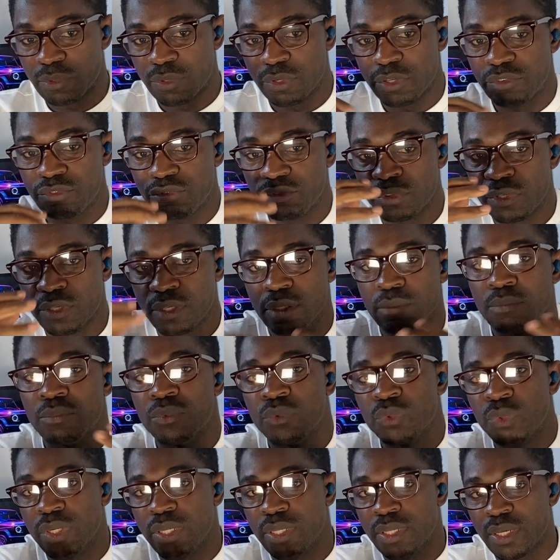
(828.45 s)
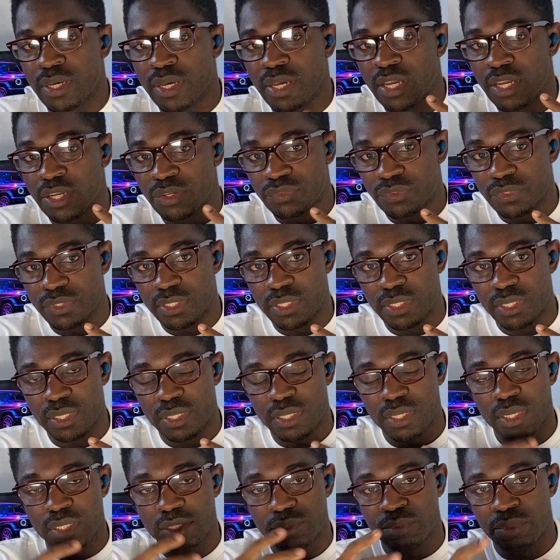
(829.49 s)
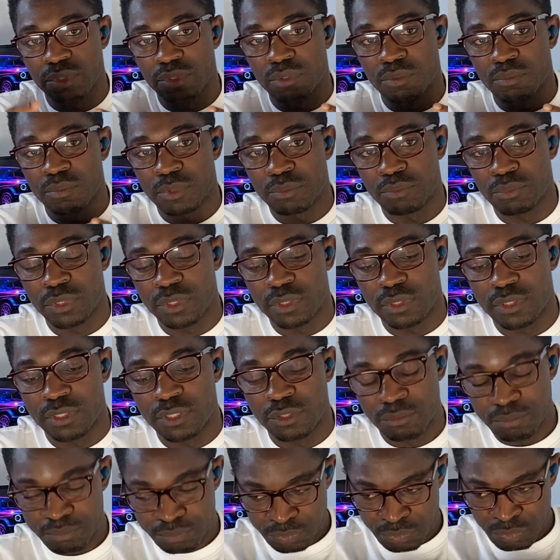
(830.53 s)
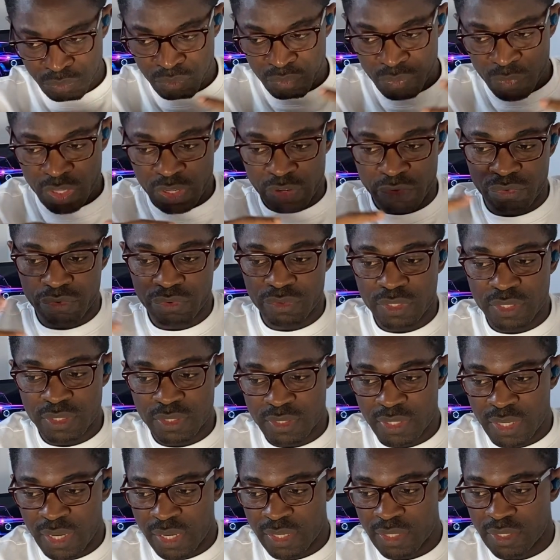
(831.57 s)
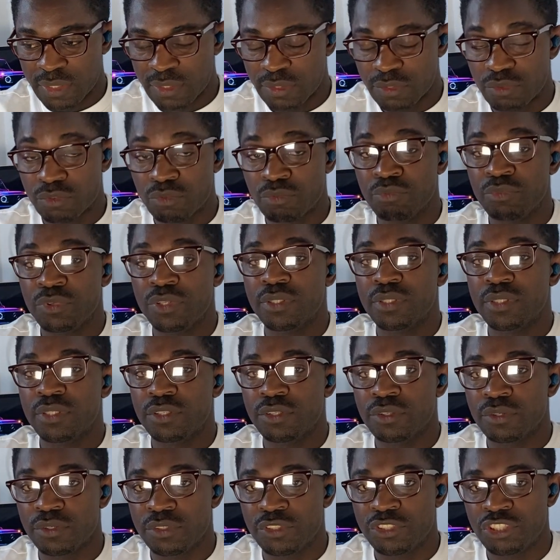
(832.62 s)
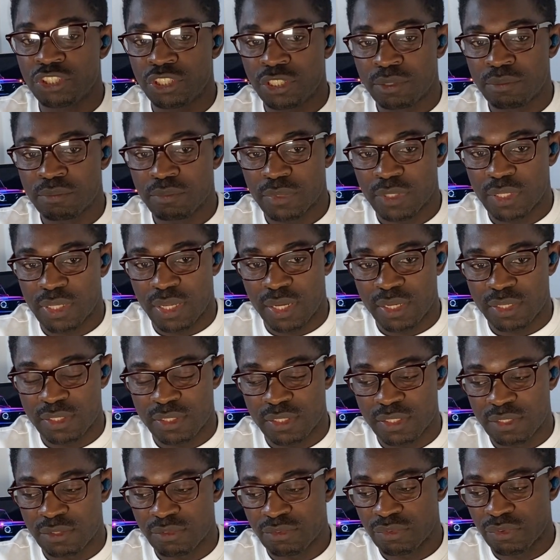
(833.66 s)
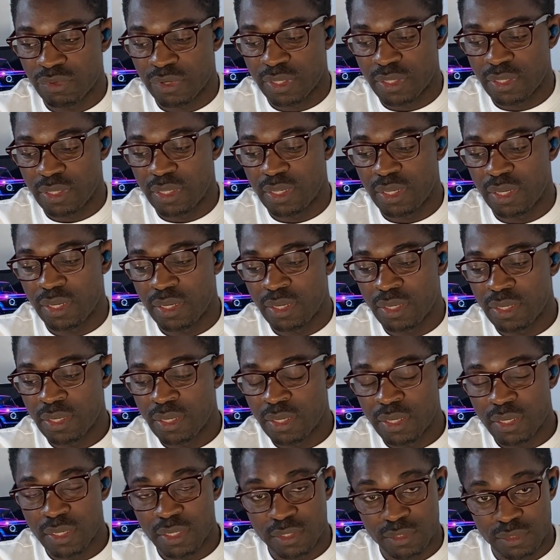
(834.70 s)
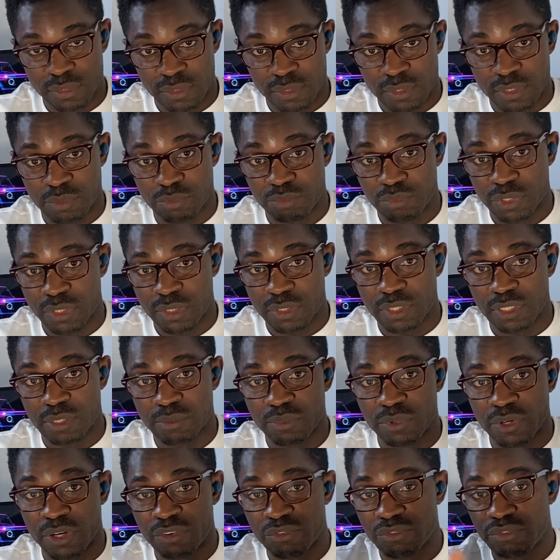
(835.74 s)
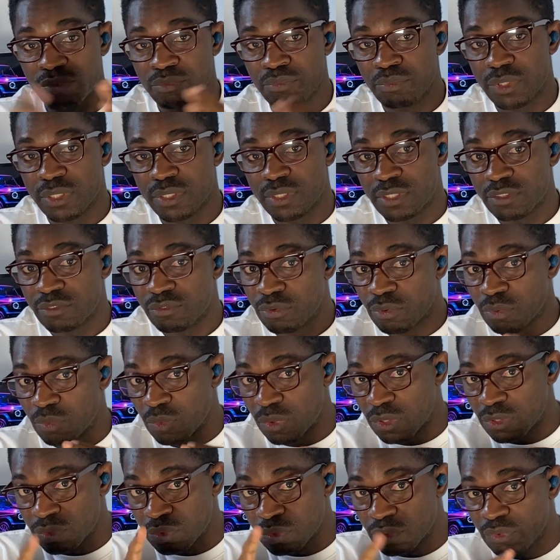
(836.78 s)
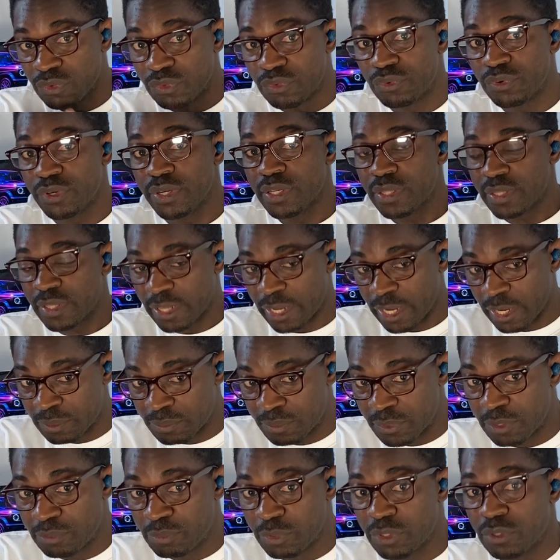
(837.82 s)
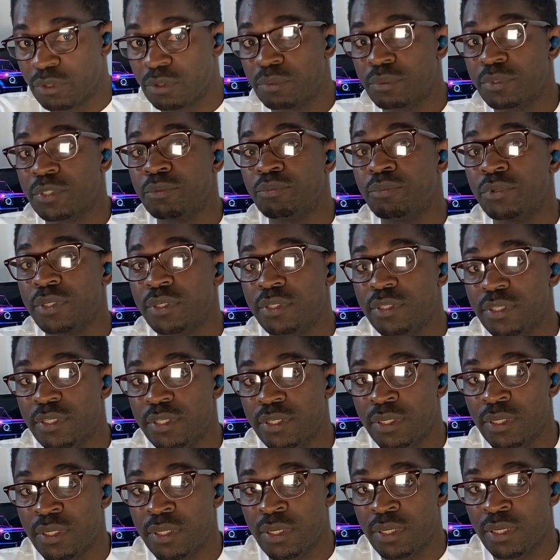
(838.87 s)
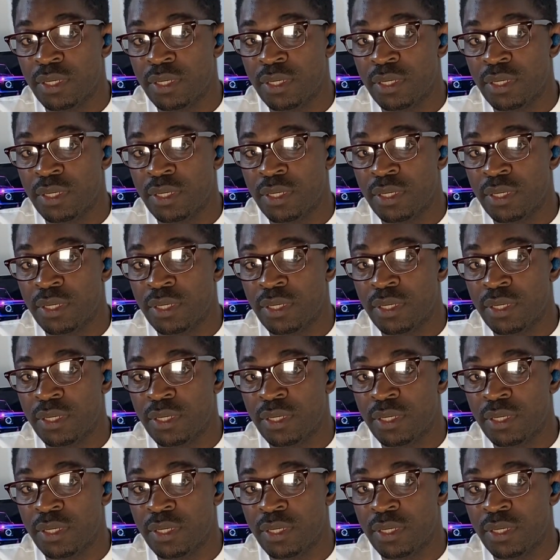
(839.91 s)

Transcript: But if you keep doing that every day, it has become a big deal. If you decide to miss your gym classes for a day, it's not a big deal. But if you miss it for 1, 2, 3 times, it becomes a big deal.